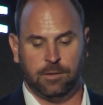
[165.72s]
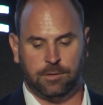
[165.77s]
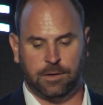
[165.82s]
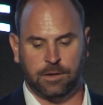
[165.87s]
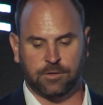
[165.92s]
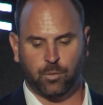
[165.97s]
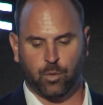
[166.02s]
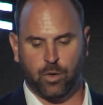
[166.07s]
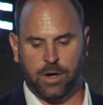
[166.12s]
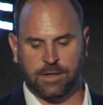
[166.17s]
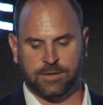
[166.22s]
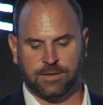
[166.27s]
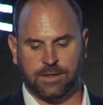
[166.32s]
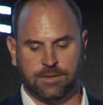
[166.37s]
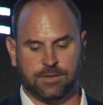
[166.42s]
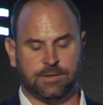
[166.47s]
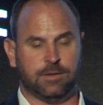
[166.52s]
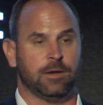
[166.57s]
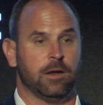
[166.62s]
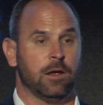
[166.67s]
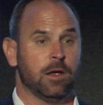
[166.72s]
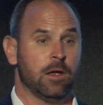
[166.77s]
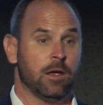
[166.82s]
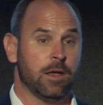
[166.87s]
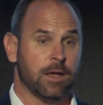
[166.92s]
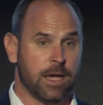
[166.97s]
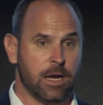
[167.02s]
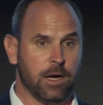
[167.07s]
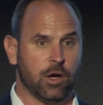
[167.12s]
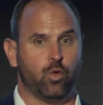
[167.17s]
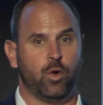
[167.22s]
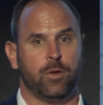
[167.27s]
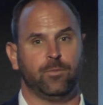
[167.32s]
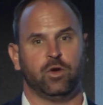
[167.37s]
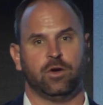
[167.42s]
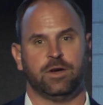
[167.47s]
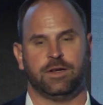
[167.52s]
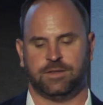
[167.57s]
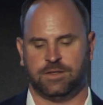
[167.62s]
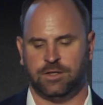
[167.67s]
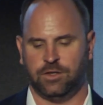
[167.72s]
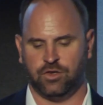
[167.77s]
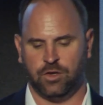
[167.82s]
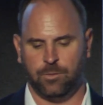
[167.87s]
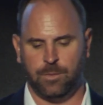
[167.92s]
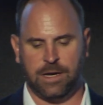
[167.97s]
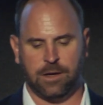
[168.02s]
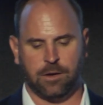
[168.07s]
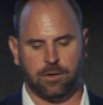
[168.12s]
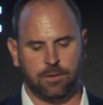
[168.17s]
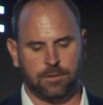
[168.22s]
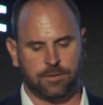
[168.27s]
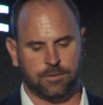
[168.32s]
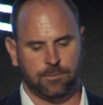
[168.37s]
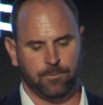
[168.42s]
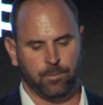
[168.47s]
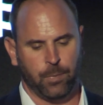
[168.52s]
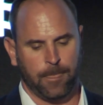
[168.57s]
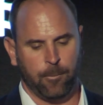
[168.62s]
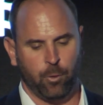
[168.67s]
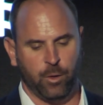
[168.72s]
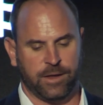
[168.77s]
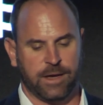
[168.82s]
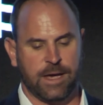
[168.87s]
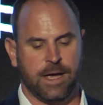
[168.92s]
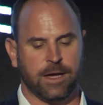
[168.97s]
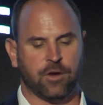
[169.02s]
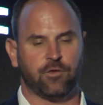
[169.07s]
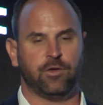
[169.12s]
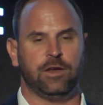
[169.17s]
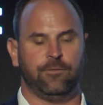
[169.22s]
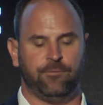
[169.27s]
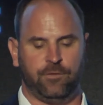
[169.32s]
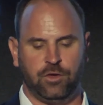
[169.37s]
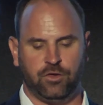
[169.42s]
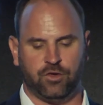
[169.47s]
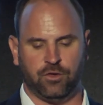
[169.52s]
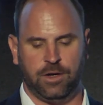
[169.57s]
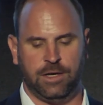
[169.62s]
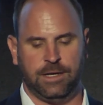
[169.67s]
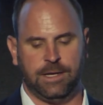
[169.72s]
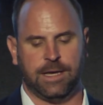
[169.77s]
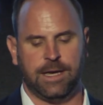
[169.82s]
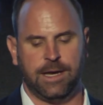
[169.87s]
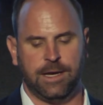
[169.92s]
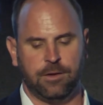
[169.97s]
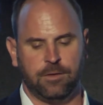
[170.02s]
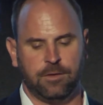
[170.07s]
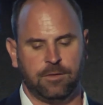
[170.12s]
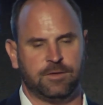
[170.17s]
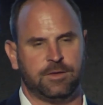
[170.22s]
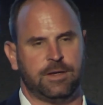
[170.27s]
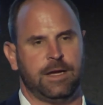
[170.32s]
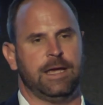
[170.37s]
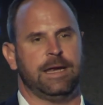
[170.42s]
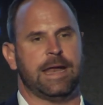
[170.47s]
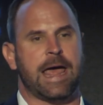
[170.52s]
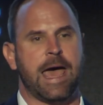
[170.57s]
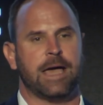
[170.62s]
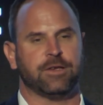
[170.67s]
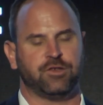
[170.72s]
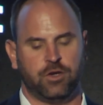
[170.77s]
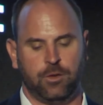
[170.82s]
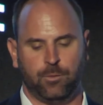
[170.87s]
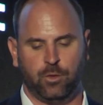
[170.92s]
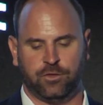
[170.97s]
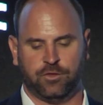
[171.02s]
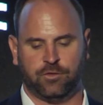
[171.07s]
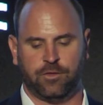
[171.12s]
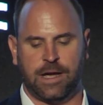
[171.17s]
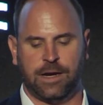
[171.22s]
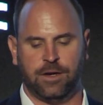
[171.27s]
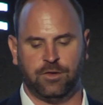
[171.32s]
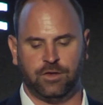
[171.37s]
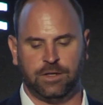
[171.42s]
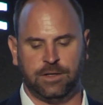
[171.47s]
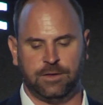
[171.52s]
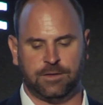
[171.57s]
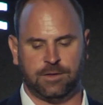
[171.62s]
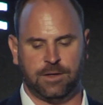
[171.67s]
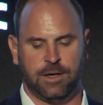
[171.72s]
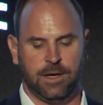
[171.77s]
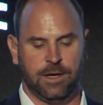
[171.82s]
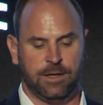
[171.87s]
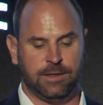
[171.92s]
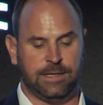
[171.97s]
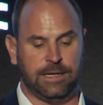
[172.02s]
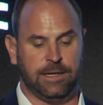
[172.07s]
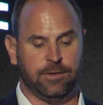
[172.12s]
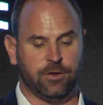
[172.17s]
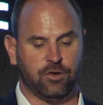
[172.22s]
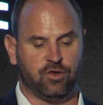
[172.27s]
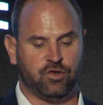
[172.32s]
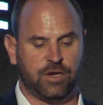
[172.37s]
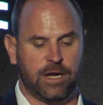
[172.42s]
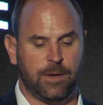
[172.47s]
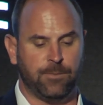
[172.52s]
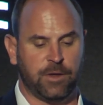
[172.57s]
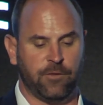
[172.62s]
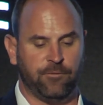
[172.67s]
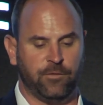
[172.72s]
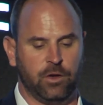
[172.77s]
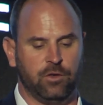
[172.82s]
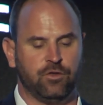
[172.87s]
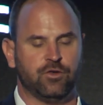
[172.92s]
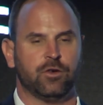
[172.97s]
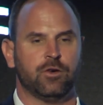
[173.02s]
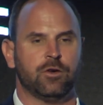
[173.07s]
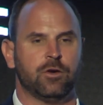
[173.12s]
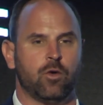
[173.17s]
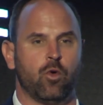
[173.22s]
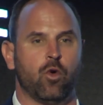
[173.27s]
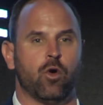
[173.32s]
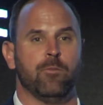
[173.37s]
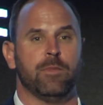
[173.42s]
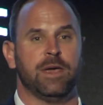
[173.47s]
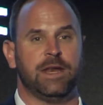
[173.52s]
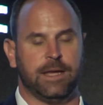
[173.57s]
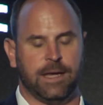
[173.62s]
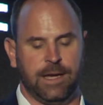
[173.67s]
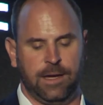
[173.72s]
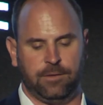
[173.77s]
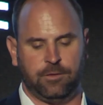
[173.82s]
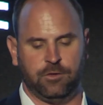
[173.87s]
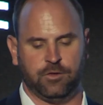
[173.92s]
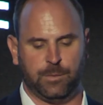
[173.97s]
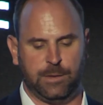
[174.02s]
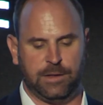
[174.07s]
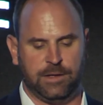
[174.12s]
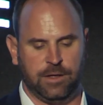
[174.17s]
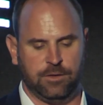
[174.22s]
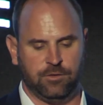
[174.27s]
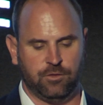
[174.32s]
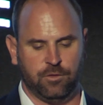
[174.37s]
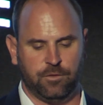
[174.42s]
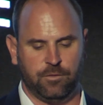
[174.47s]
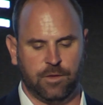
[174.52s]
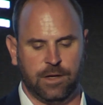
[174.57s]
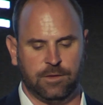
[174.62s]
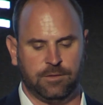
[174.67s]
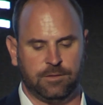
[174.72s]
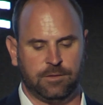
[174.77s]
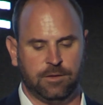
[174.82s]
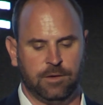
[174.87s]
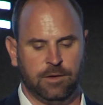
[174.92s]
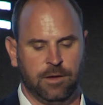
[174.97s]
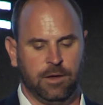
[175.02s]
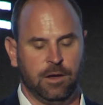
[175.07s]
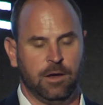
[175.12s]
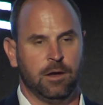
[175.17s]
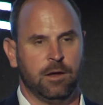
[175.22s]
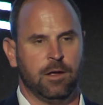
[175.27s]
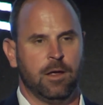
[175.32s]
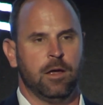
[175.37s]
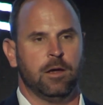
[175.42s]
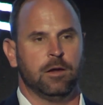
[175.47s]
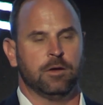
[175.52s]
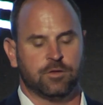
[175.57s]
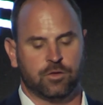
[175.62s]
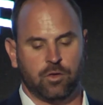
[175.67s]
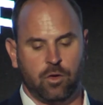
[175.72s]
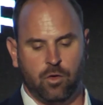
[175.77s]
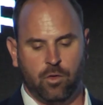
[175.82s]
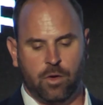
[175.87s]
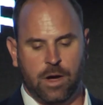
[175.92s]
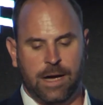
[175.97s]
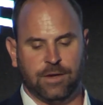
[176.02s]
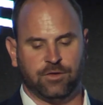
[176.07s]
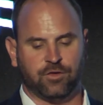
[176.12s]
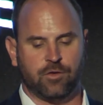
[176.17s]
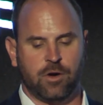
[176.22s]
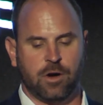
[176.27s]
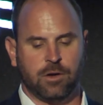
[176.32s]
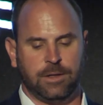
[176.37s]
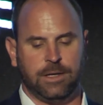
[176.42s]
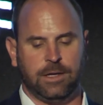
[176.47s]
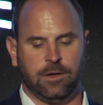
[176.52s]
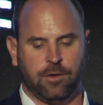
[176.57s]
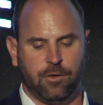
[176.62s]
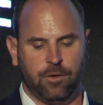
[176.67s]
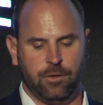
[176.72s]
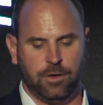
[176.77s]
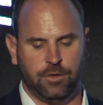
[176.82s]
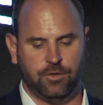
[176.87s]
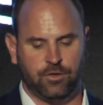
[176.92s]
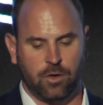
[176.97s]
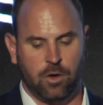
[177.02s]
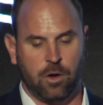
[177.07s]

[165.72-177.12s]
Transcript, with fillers: This process can equip your decision makers with concrete future indicators and actionable strategies to either shape the future or mitigate those potential threats. So I strongly encourage